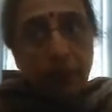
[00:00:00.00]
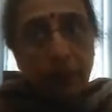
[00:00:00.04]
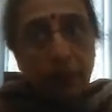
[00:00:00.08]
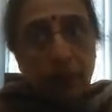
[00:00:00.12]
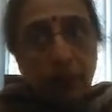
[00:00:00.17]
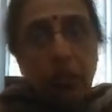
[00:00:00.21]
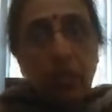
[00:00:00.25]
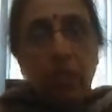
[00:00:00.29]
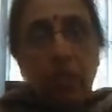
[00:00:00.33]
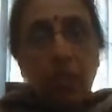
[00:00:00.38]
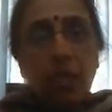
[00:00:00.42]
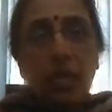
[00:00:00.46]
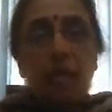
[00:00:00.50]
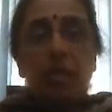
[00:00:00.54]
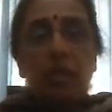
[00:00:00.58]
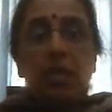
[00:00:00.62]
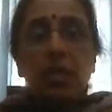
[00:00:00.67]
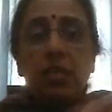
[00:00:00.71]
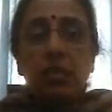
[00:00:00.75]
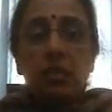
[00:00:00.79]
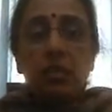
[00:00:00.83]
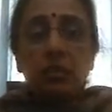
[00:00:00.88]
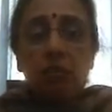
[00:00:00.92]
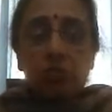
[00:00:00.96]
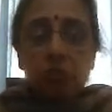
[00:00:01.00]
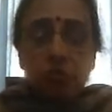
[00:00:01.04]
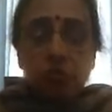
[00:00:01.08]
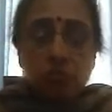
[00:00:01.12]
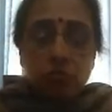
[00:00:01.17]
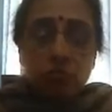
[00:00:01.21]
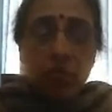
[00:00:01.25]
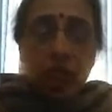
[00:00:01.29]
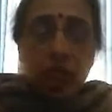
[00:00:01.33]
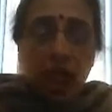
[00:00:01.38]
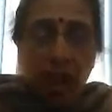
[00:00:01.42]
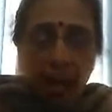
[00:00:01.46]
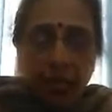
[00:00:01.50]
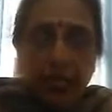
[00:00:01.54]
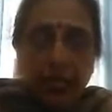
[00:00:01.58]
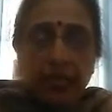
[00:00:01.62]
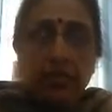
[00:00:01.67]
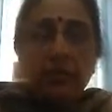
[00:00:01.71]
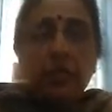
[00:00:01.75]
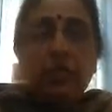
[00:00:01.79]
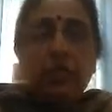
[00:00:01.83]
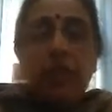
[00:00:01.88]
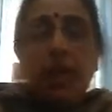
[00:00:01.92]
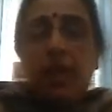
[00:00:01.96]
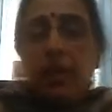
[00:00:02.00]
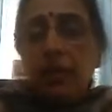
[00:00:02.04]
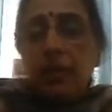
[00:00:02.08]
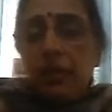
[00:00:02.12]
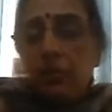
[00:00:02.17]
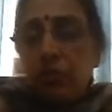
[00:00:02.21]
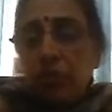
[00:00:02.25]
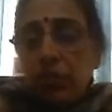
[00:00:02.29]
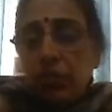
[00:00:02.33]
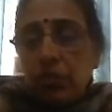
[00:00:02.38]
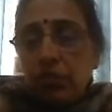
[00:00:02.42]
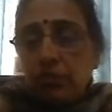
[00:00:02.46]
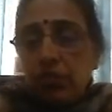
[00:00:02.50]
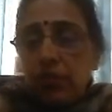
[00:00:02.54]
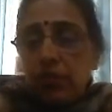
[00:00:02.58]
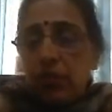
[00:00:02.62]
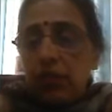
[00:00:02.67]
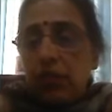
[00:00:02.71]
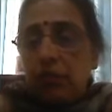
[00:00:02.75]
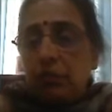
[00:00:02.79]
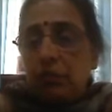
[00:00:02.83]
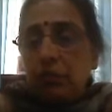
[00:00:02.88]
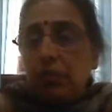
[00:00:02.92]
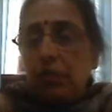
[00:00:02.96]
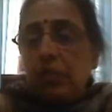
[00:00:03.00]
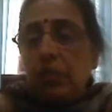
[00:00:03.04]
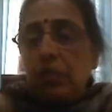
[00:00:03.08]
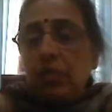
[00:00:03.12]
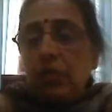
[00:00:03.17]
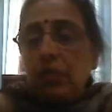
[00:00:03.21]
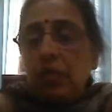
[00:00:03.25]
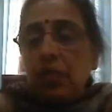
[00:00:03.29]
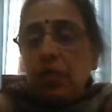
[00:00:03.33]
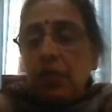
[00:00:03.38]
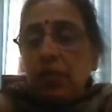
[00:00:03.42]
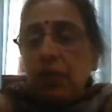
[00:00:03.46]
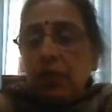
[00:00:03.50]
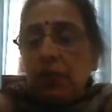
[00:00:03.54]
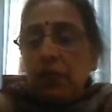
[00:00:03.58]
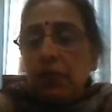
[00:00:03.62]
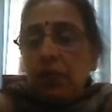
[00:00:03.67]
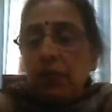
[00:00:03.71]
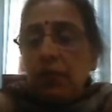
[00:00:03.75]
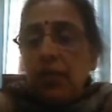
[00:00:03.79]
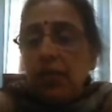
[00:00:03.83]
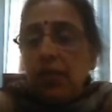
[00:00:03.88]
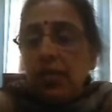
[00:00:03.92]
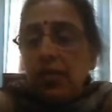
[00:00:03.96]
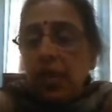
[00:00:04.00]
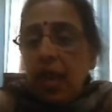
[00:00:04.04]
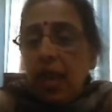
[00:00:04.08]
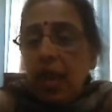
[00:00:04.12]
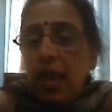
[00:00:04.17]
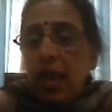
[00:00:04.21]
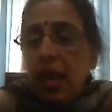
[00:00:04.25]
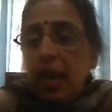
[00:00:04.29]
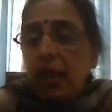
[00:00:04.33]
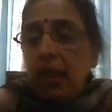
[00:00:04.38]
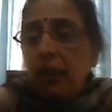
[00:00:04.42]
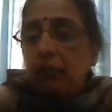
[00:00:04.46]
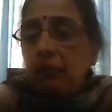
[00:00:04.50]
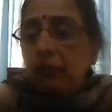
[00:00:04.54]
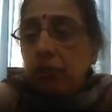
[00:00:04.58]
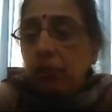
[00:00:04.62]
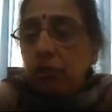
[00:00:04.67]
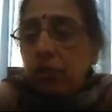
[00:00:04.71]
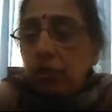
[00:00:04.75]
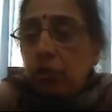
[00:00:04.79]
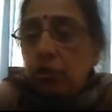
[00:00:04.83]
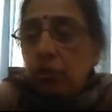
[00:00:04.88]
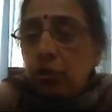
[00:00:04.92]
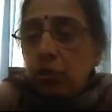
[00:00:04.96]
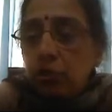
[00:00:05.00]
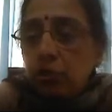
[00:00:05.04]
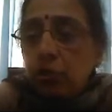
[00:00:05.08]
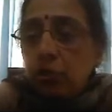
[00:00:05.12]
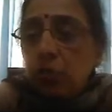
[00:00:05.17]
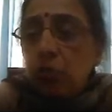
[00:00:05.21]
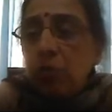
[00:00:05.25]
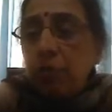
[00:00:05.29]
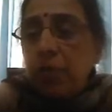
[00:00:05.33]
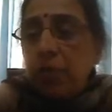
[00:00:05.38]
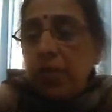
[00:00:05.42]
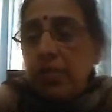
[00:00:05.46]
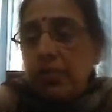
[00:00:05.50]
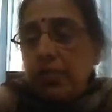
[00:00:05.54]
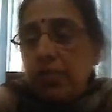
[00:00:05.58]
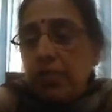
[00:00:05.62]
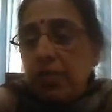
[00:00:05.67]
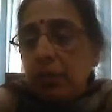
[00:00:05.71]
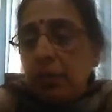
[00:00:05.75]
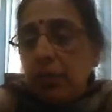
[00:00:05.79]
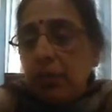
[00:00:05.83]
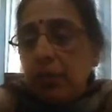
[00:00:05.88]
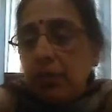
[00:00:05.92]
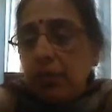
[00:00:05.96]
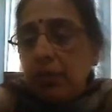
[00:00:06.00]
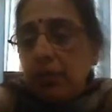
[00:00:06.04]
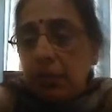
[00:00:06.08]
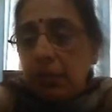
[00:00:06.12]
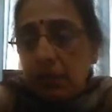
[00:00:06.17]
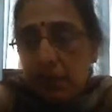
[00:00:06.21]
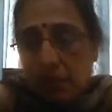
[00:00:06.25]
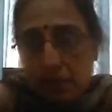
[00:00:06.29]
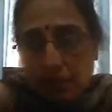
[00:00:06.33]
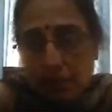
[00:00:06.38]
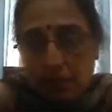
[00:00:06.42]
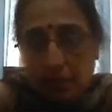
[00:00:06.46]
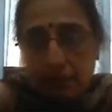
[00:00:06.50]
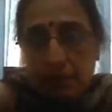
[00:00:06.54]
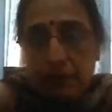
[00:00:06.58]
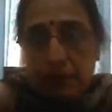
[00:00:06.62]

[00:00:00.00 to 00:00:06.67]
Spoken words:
Okay, so to handle artificial variables, we have two basic methods.